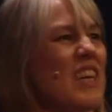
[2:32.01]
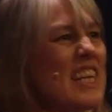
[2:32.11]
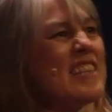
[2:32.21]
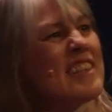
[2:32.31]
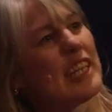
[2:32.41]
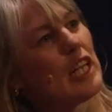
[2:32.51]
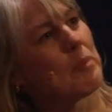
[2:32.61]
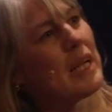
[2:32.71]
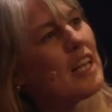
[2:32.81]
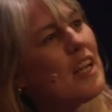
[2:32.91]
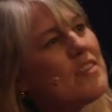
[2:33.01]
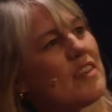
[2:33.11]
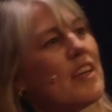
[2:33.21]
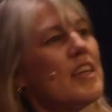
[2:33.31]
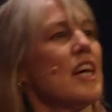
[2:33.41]
Venus is a little bit
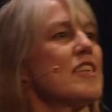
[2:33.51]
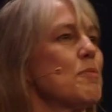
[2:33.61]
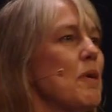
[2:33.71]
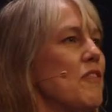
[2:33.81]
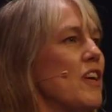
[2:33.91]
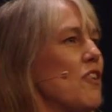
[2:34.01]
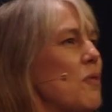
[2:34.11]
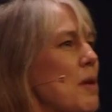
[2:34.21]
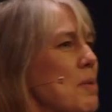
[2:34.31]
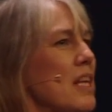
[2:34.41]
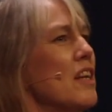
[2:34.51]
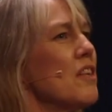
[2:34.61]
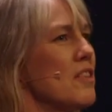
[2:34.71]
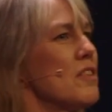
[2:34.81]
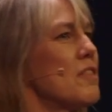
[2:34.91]
closer, the Earth's a bit further away, but they're
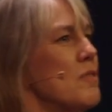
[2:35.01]
not